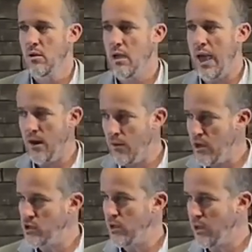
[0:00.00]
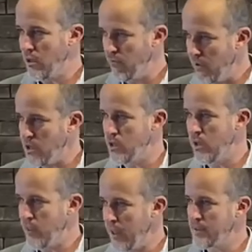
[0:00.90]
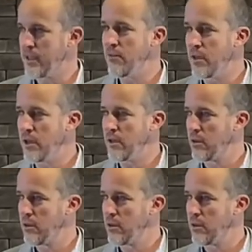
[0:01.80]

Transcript: adoration, confession, and thanksgiving.